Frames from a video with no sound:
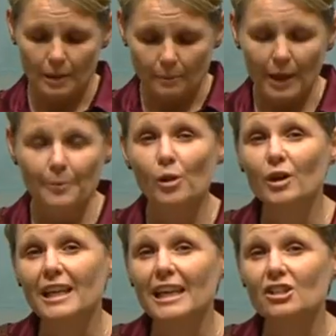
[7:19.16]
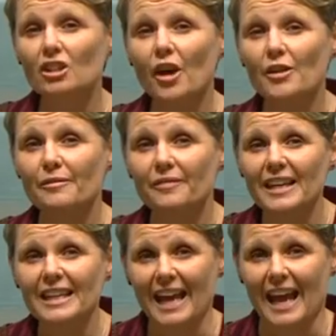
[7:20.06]
people who need to go to
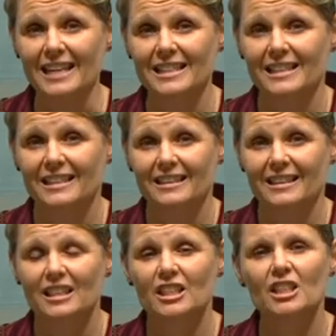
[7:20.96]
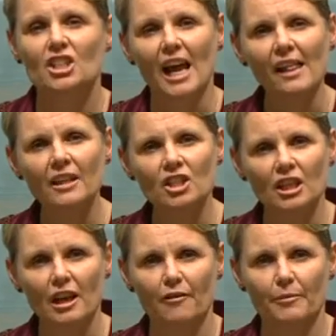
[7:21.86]
VCAT to challenge a
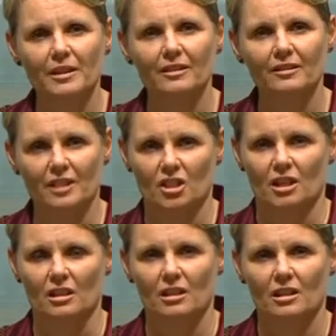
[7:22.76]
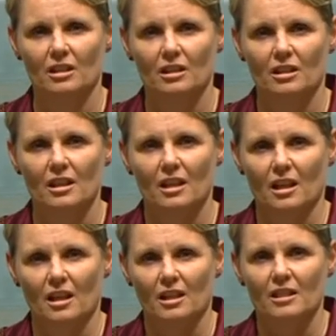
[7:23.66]
government decision
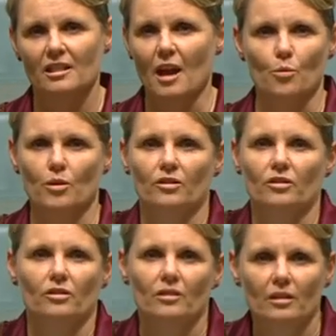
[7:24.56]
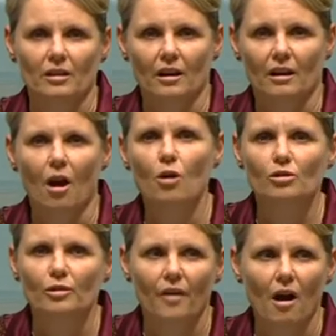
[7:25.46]
that was
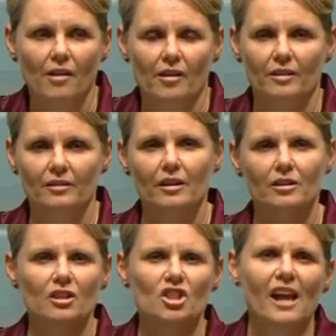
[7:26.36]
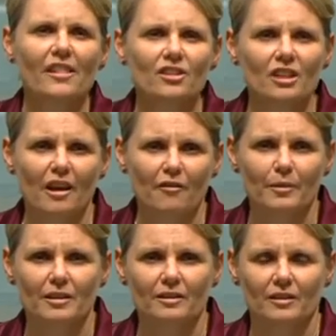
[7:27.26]
ultra vires, to challenge a
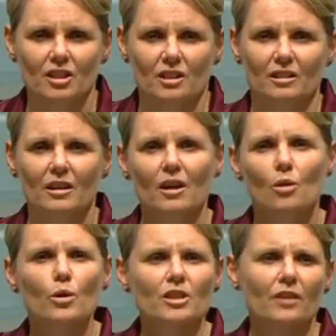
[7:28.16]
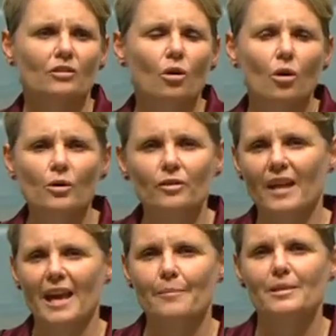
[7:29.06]
government decision which has caused
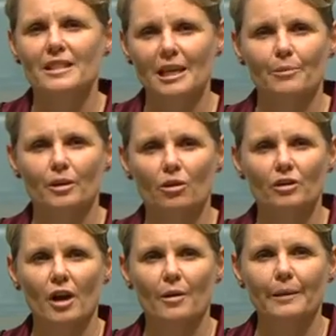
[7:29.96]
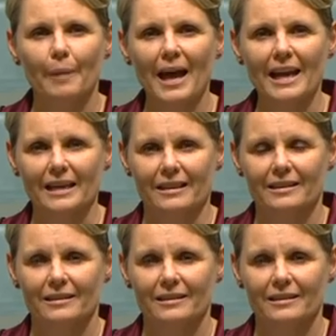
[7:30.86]
them deep and ongoing pain.